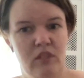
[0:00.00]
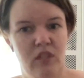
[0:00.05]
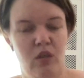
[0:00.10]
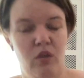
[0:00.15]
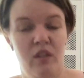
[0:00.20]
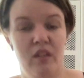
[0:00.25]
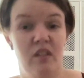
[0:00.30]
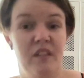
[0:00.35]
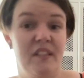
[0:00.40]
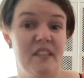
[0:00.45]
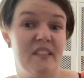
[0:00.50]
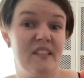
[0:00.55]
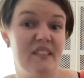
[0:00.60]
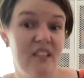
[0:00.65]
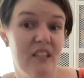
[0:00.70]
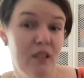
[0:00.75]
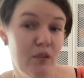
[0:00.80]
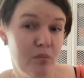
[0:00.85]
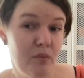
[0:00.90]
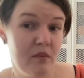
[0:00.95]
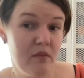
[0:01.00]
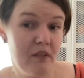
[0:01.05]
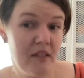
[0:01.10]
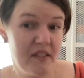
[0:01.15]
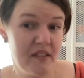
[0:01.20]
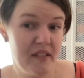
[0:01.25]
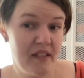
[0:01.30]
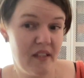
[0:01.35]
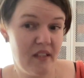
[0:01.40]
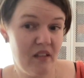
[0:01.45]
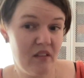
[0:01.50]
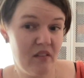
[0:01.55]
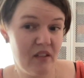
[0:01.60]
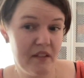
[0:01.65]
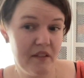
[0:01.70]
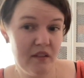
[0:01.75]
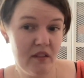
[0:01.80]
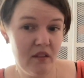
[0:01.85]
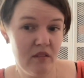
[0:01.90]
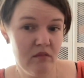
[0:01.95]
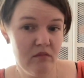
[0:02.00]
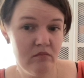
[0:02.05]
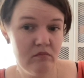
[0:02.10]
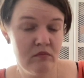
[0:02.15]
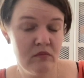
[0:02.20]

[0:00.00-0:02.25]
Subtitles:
or not as deep as they are right now.